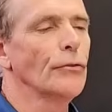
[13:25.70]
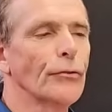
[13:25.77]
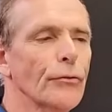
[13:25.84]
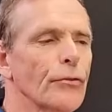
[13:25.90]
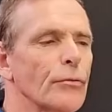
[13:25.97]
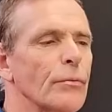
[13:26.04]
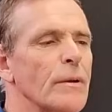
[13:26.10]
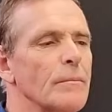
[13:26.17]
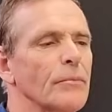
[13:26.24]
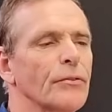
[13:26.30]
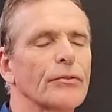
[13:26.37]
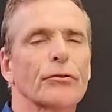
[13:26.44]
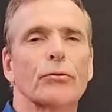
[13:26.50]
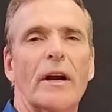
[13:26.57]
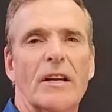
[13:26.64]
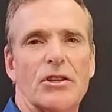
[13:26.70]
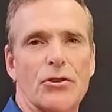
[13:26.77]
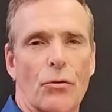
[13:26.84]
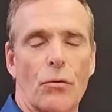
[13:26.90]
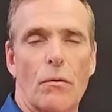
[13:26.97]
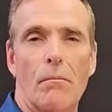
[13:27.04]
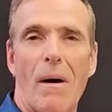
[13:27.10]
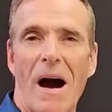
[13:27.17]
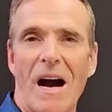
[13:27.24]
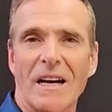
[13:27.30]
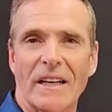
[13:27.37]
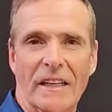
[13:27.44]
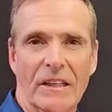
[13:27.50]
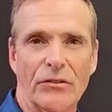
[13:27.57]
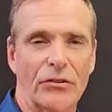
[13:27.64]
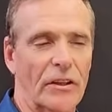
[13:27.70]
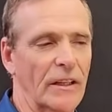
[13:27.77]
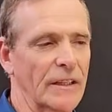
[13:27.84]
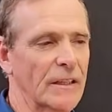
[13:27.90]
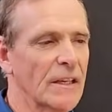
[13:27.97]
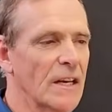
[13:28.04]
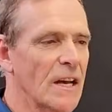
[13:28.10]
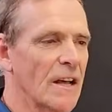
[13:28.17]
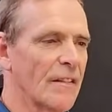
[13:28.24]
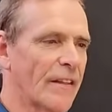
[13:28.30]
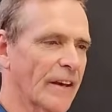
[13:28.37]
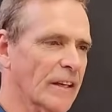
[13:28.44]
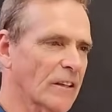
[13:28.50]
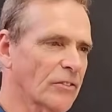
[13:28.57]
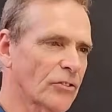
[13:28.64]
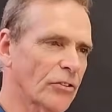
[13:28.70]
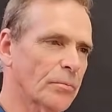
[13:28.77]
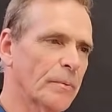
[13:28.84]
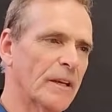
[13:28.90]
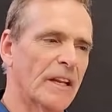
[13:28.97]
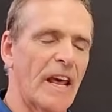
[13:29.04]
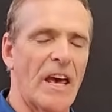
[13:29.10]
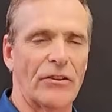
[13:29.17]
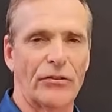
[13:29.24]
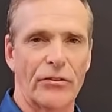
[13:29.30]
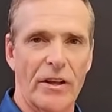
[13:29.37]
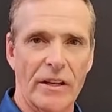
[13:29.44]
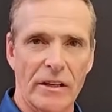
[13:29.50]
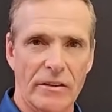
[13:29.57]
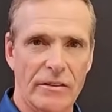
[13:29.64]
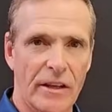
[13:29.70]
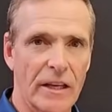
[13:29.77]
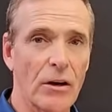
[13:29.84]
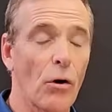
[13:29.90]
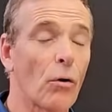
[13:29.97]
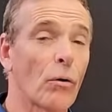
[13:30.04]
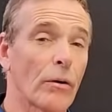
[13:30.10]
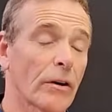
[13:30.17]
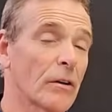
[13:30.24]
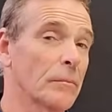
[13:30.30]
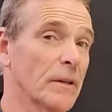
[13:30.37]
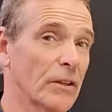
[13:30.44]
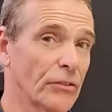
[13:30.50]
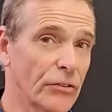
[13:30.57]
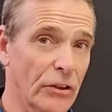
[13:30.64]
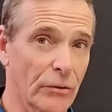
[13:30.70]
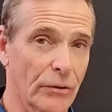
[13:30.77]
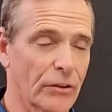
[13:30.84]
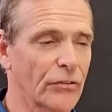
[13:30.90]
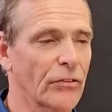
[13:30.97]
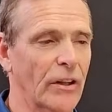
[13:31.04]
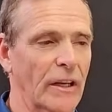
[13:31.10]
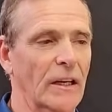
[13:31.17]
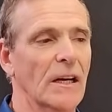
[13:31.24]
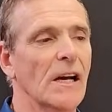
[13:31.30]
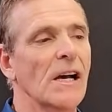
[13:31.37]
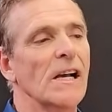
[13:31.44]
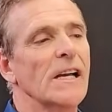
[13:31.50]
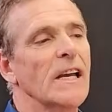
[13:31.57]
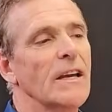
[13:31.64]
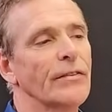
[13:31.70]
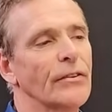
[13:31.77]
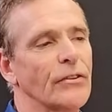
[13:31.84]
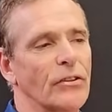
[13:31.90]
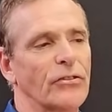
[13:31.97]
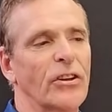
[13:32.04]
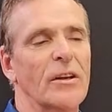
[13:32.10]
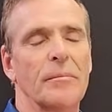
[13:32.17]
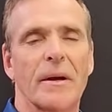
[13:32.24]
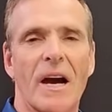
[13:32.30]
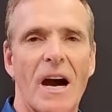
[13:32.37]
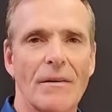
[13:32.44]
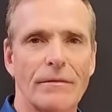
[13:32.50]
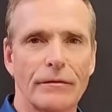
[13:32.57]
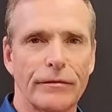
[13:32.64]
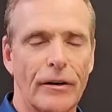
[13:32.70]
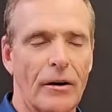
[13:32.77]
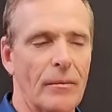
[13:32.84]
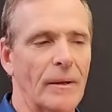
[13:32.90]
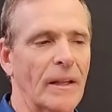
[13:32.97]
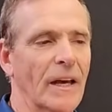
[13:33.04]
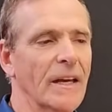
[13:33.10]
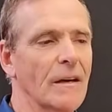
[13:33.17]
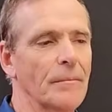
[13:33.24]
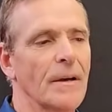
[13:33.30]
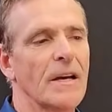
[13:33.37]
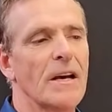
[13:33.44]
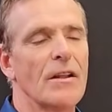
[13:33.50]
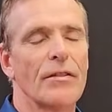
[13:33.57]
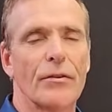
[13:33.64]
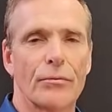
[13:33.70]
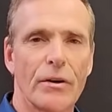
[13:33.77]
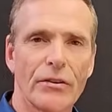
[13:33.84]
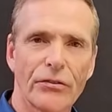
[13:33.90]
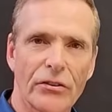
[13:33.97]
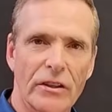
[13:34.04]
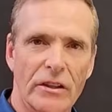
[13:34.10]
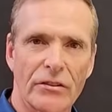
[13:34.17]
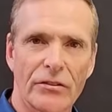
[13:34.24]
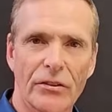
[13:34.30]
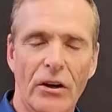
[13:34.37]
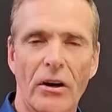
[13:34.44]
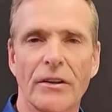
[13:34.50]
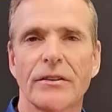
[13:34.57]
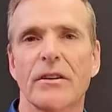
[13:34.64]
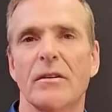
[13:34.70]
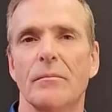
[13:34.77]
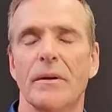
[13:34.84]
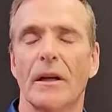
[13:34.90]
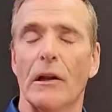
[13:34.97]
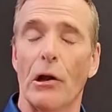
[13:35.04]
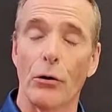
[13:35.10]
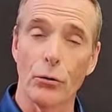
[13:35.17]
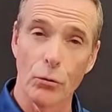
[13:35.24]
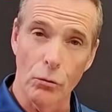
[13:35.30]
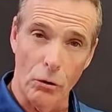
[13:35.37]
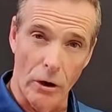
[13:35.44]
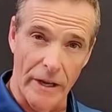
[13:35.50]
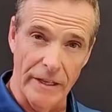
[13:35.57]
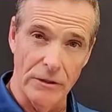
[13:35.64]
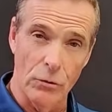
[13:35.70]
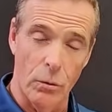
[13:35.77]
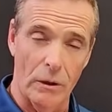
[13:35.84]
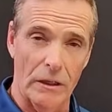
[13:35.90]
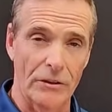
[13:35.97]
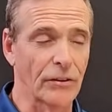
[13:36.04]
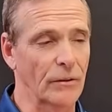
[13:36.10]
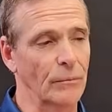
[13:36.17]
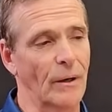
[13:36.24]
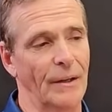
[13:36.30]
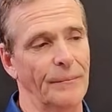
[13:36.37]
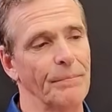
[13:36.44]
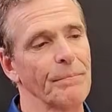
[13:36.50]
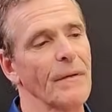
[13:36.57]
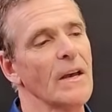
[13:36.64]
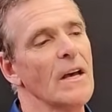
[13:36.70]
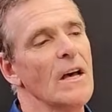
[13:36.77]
Do the rims scratch or mark easily? That can just be an aesthetic thing or it can be a serious thing. If it's a cheap carbon fibre layup, the resin inside can be a low grade quality one.